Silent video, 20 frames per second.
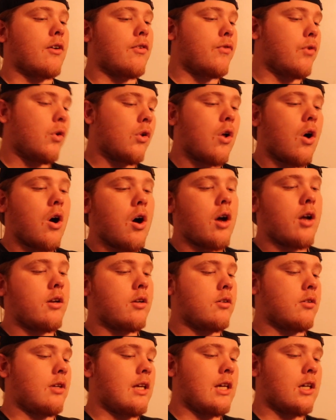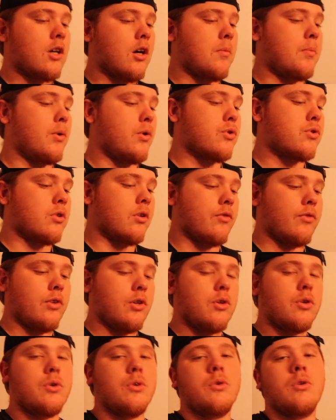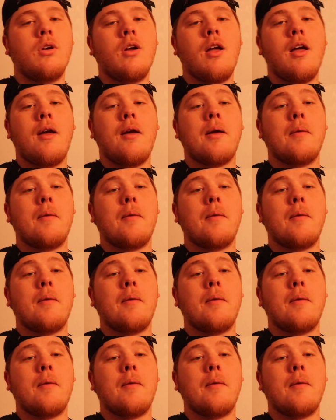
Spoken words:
full-on EcoBoost review,